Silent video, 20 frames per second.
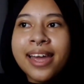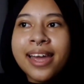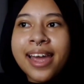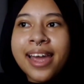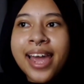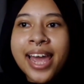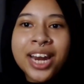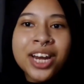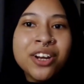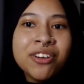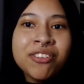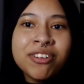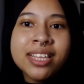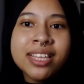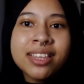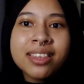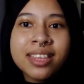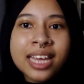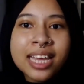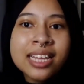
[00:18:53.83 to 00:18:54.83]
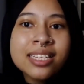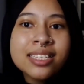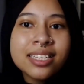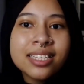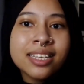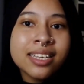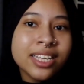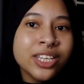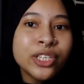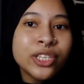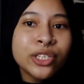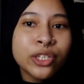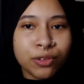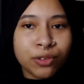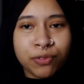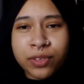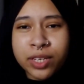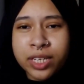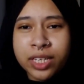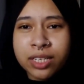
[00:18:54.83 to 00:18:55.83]
Henry thinks he
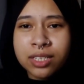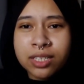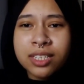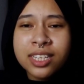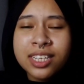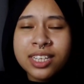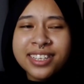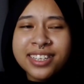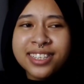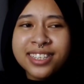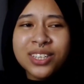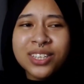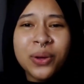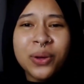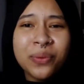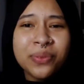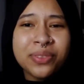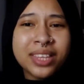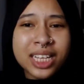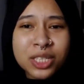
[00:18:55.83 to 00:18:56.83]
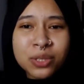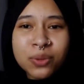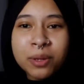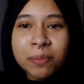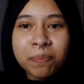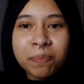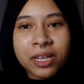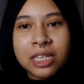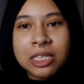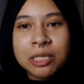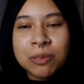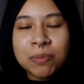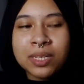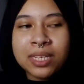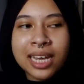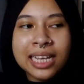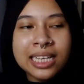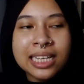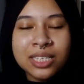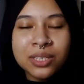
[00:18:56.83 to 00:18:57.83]
should feel. So that's what bugs
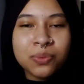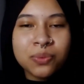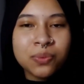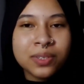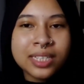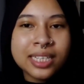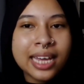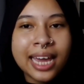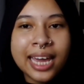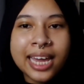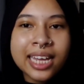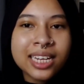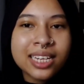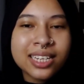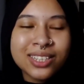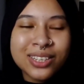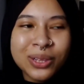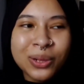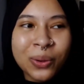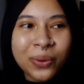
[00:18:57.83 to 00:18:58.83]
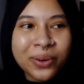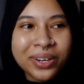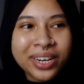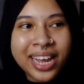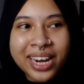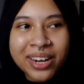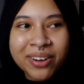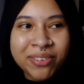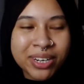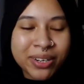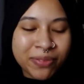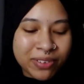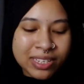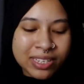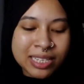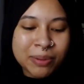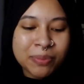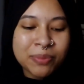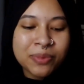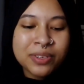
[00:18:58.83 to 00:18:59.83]
me. I just really hate Lord Henry for
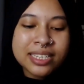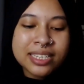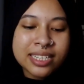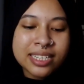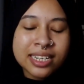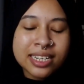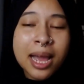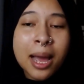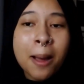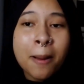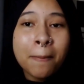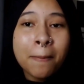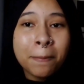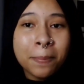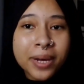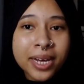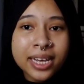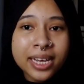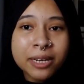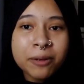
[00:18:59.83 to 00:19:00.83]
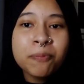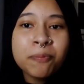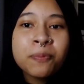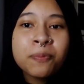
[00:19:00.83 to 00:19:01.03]
some reason. But